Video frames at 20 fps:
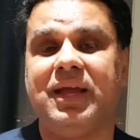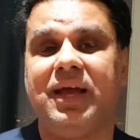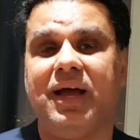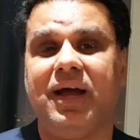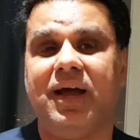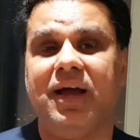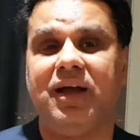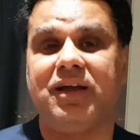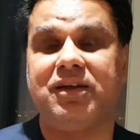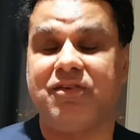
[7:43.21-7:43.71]

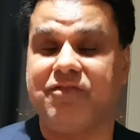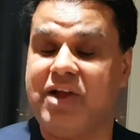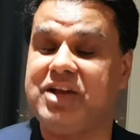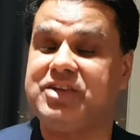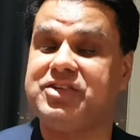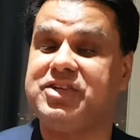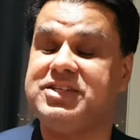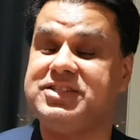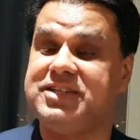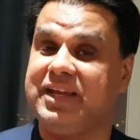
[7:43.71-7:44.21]

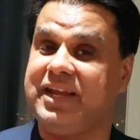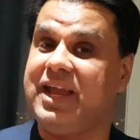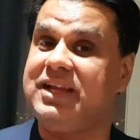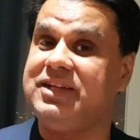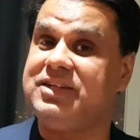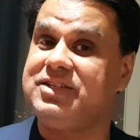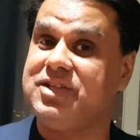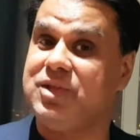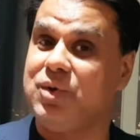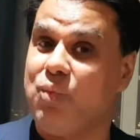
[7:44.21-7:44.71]
Congratulations again
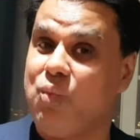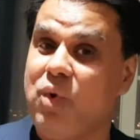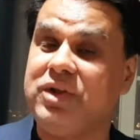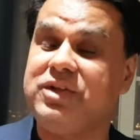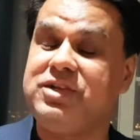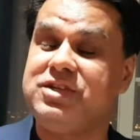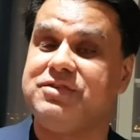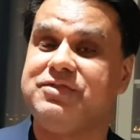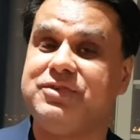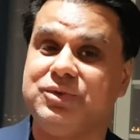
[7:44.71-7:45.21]
to the
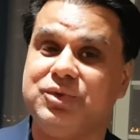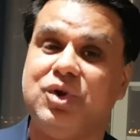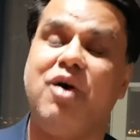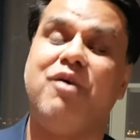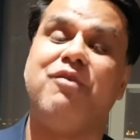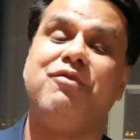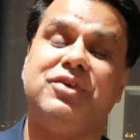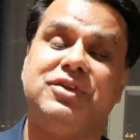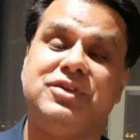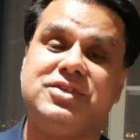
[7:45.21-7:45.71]
wonderful
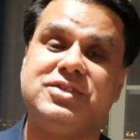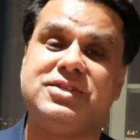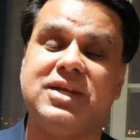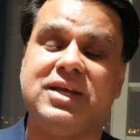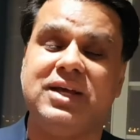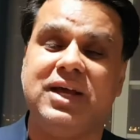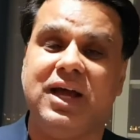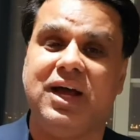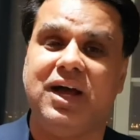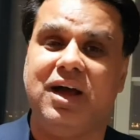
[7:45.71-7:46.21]

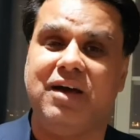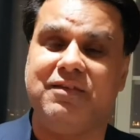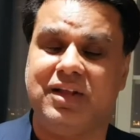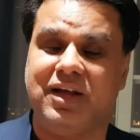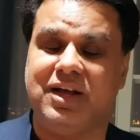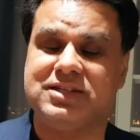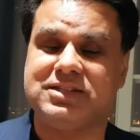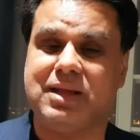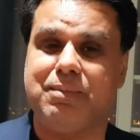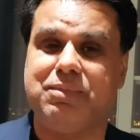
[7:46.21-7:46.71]
conference the
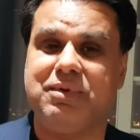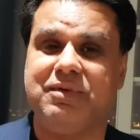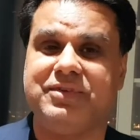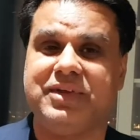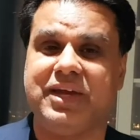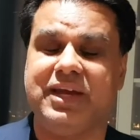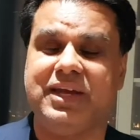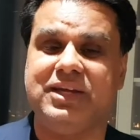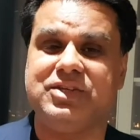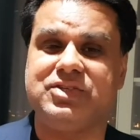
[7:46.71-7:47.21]
last couple of
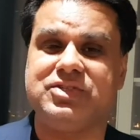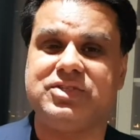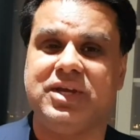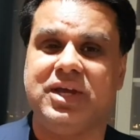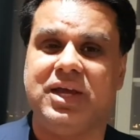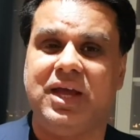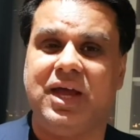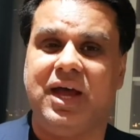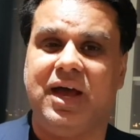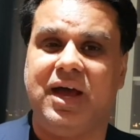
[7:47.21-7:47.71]
days
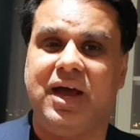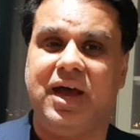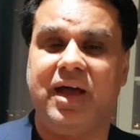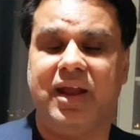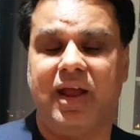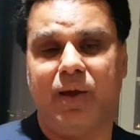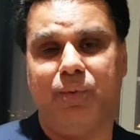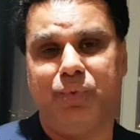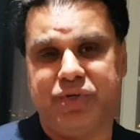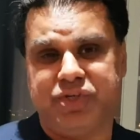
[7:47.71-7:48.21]
and
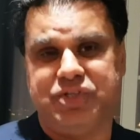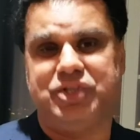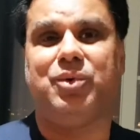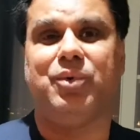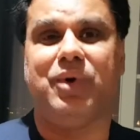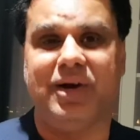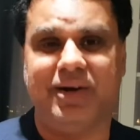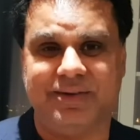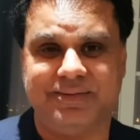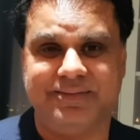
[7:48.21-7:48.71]
I wish you
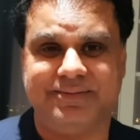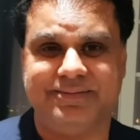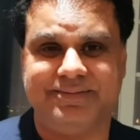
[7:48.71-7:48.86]
well.